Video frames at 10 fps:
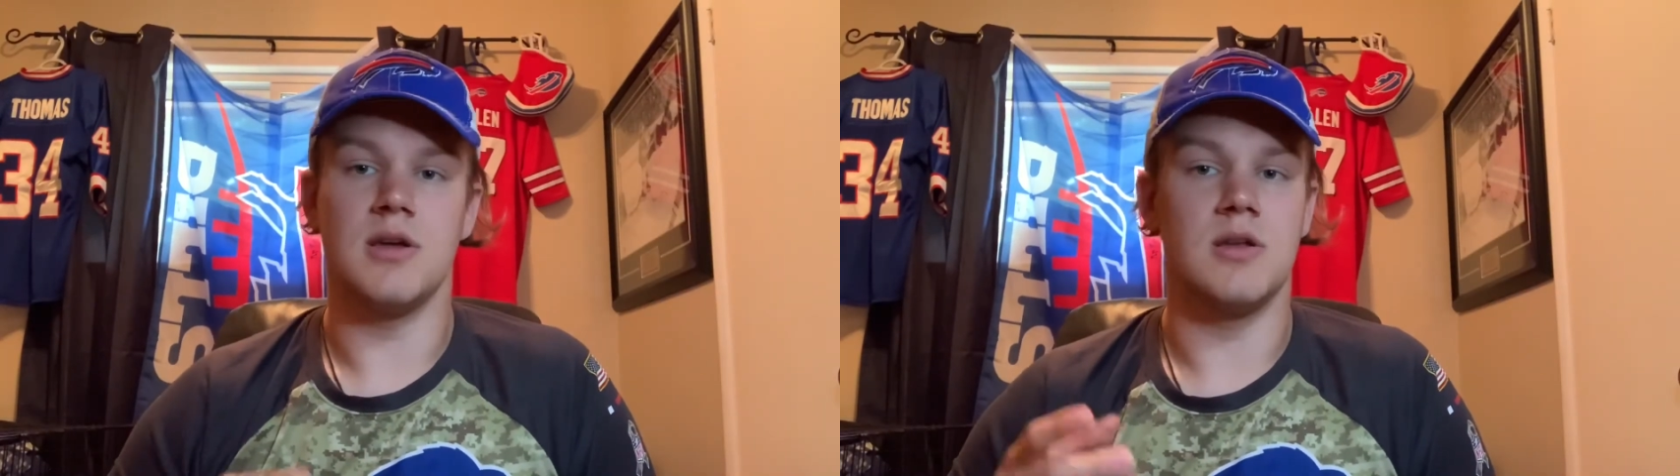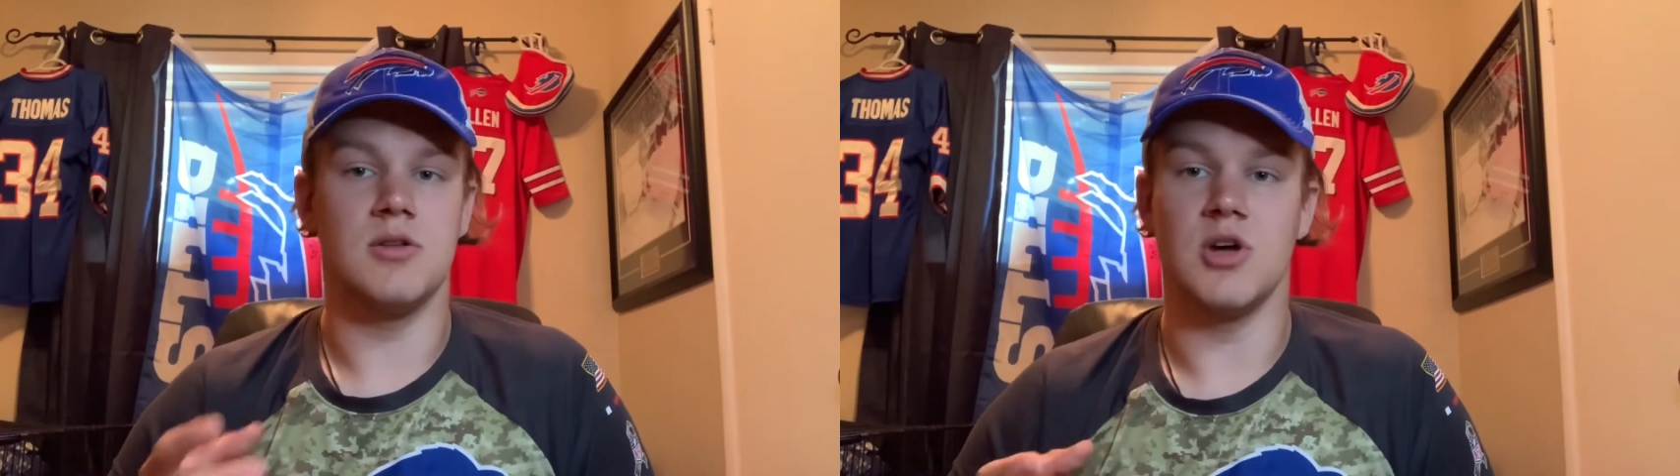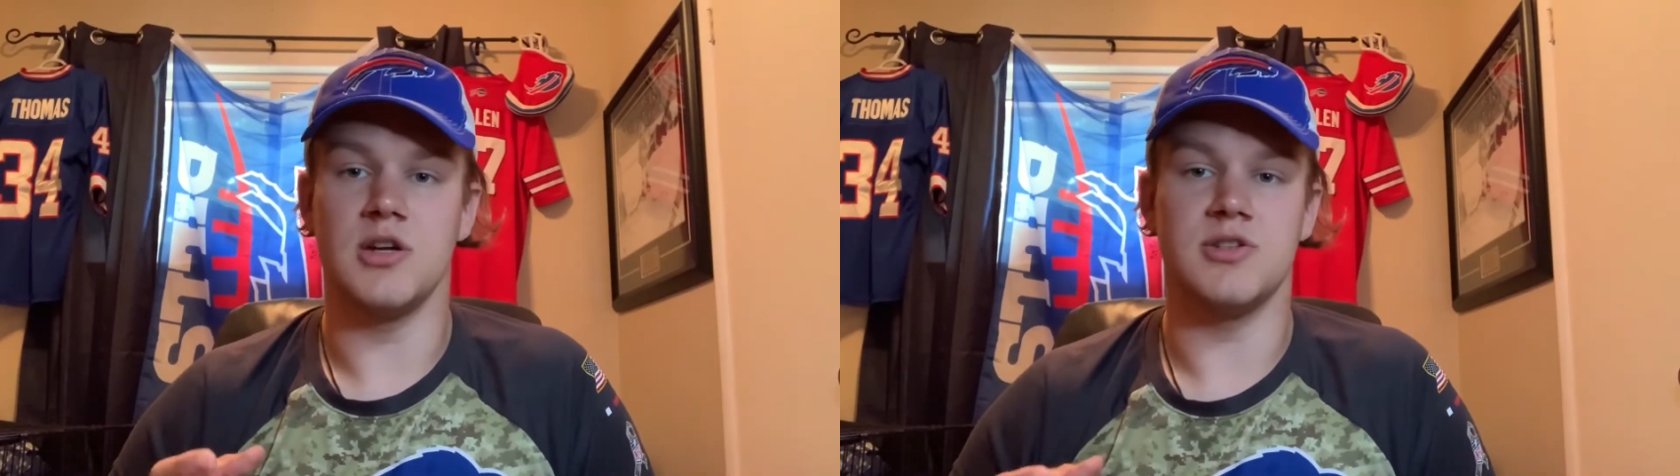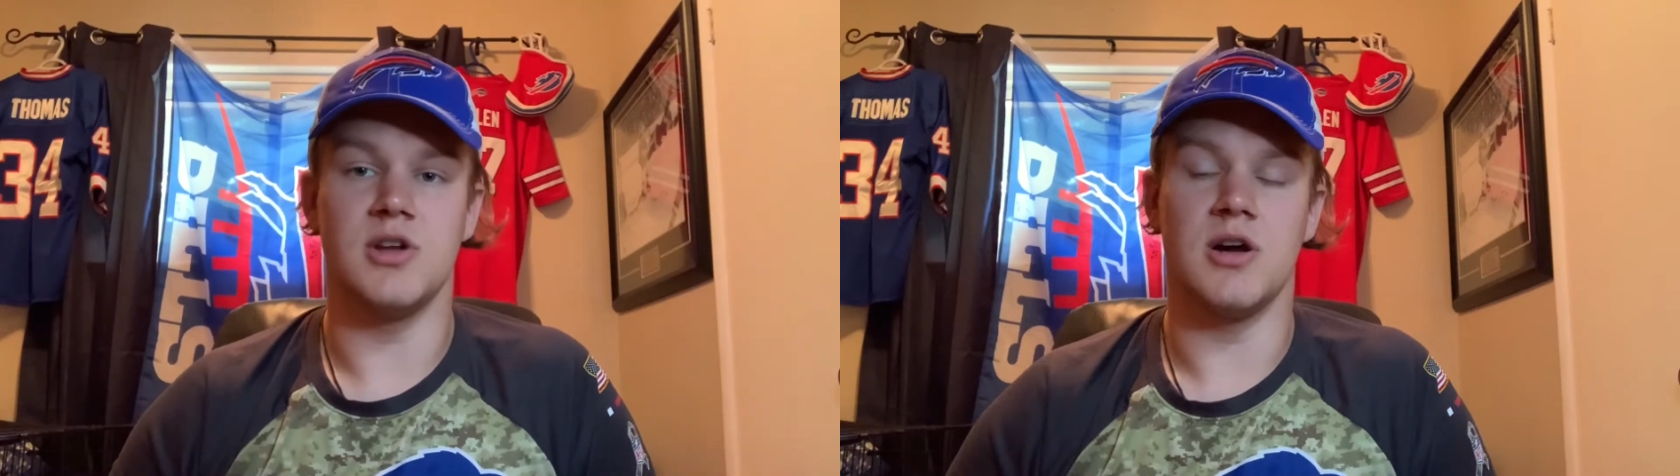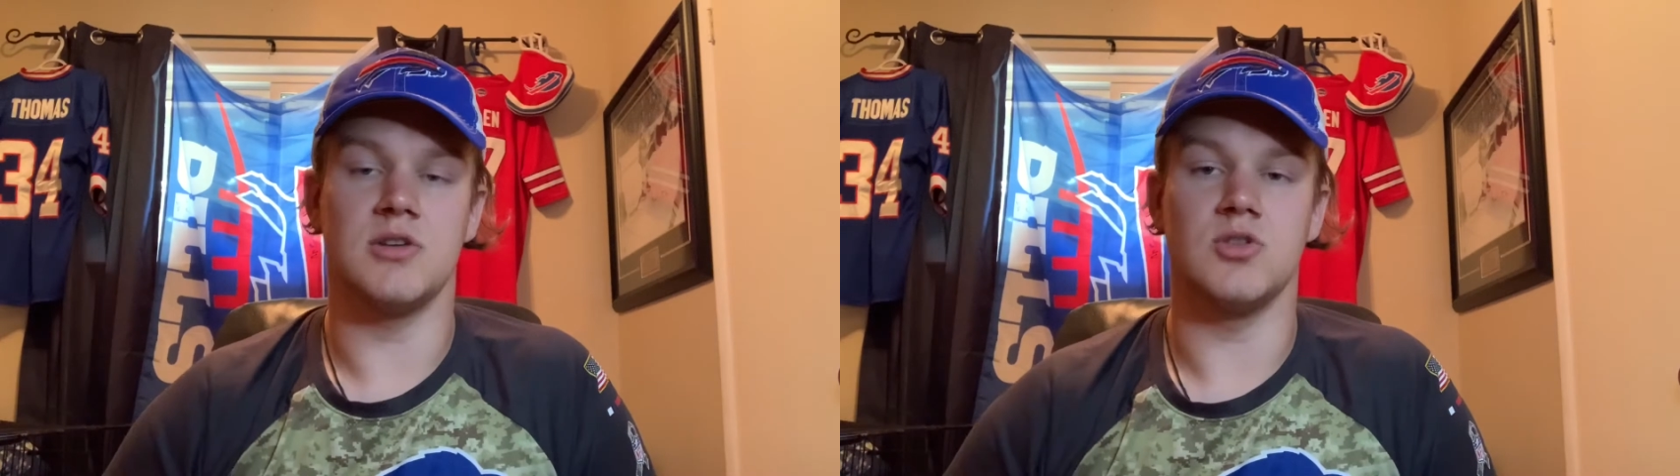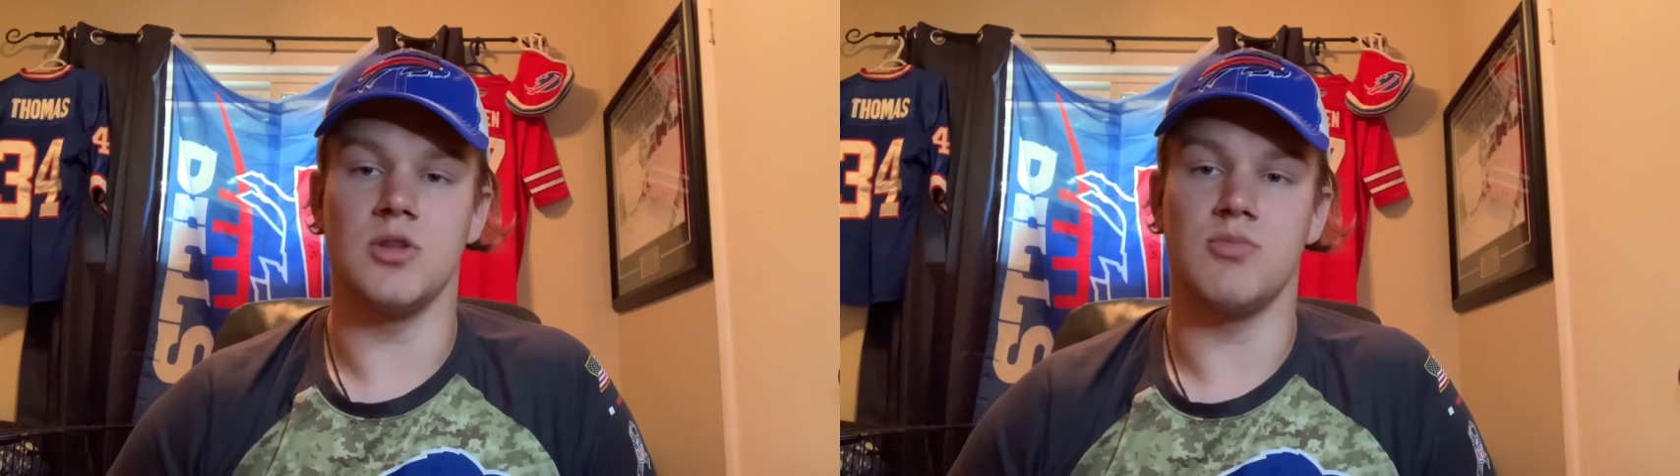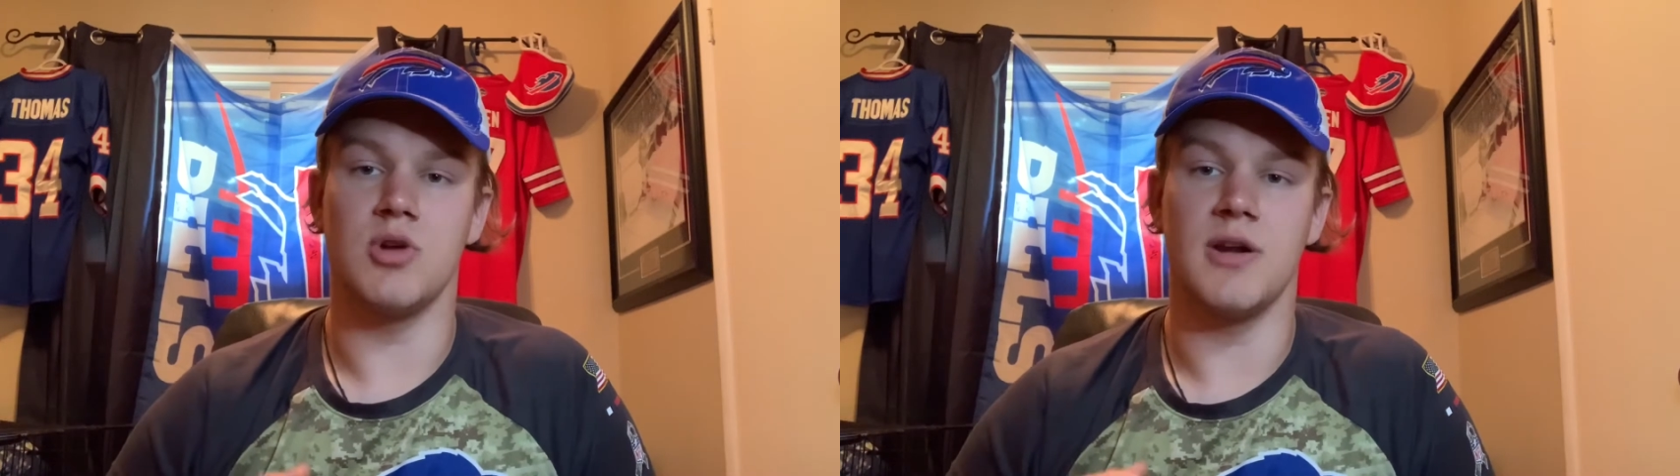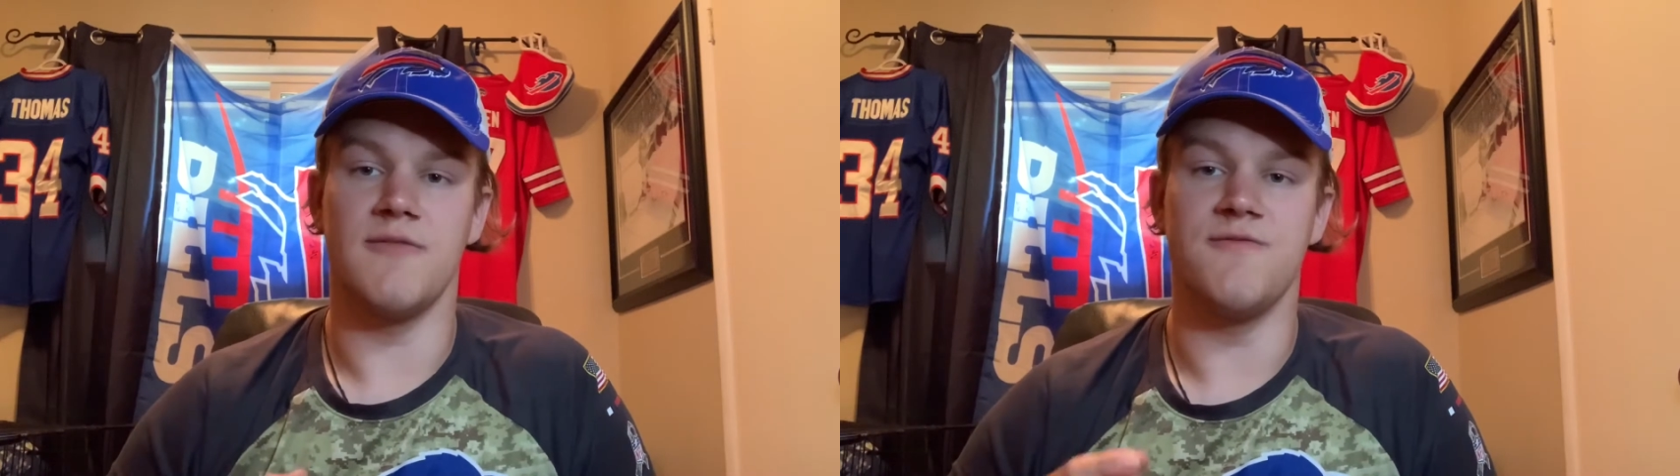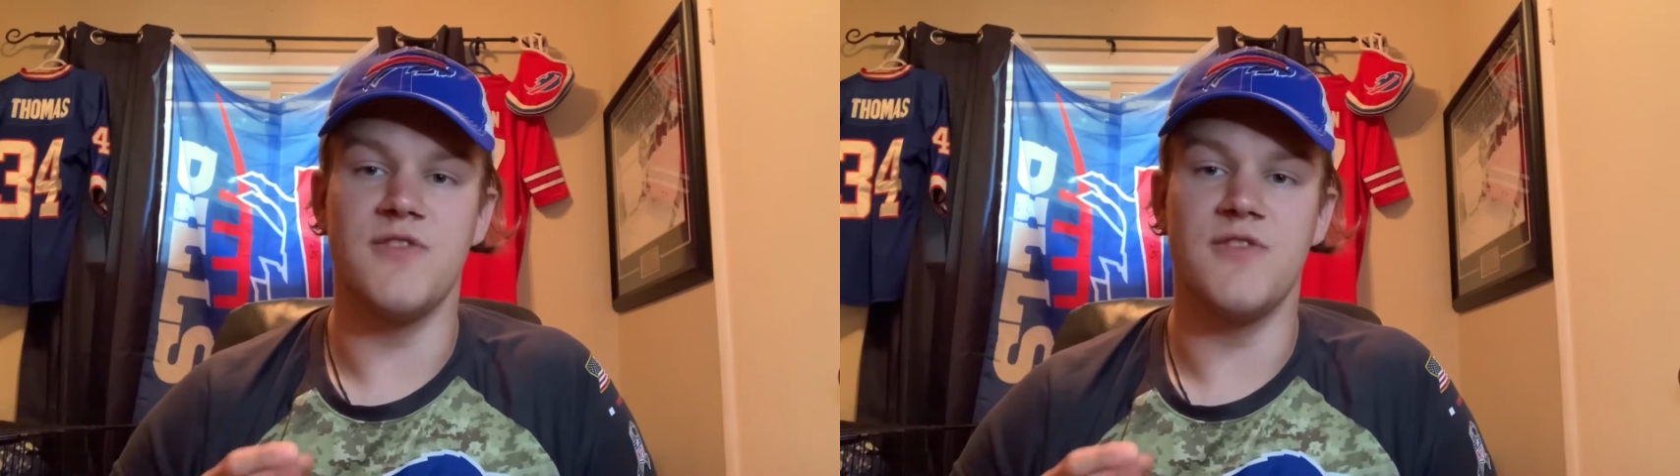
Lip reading: Dawson Knox only brought in